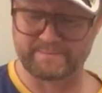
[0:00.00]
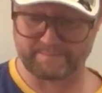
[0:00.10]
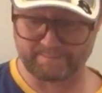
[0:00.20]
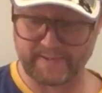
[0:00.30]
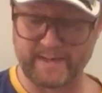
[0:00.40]

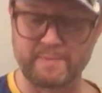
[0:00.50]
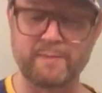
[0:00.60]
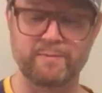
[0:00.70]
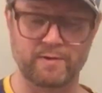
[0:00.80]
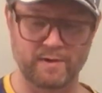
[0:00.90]
Many
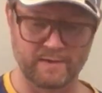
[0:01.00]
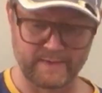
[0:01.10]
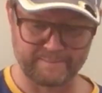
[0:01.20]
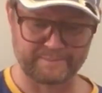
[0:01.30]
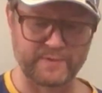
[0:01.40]
people
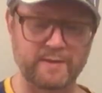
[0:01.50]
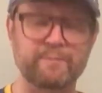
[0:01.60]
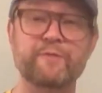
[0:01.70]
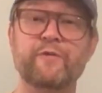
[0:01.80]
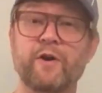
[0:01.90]

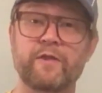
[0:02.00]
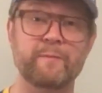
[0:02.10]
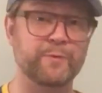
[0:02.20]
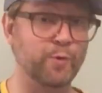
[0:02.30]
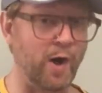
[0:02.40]
prefer
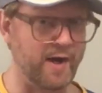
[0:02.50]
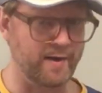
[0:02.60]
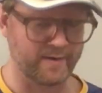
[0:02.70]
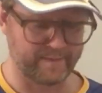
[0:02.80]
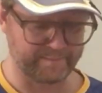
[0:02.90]
them
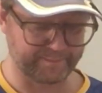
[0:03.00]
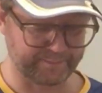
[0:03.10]
drier,